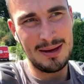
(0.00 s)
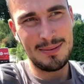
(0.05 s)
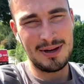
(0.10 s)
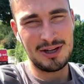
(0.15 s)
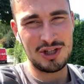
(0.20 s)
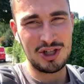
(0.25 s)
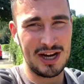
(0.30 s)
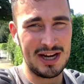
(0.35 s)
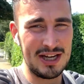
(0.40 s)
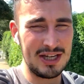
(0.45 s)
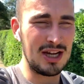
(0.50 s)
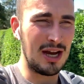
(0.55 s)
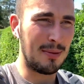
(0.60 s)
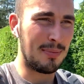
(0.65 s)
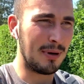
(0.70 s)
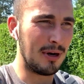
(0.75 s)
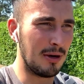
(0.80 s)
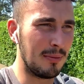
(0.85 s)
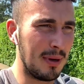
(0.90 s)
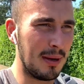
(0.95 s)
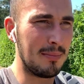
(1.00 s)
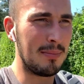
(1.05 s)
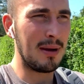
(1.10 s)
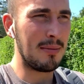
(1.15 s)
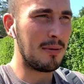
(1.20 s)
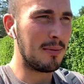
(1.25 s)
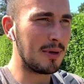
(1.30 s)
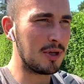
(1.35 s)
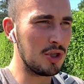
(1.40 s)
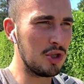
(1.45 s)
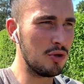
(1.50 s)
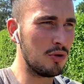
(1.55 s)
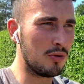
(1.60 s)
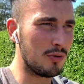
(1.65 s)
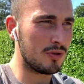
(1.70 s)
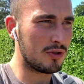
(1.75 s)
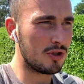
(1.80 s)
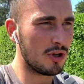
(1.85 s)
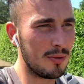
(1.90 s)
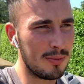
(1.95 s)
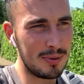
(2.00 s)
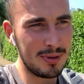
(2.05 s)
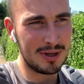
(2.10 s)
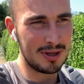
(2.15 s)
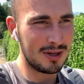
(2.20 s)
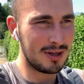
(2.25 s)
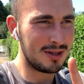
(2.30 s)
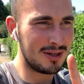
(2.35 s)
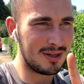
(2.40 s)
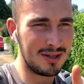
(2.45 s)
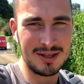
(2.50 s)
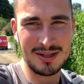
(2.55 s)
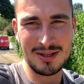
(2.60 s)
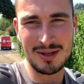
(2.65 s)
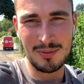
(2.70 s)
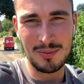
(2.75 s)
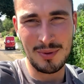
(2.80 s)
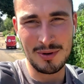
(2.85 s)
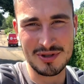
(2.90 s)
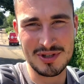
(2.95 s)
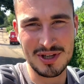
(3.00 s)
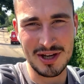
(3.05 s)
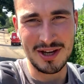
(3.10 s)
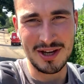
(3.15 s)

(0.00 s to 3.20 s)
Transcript: changing up a little bit, maybe a bit short on top. We'll see.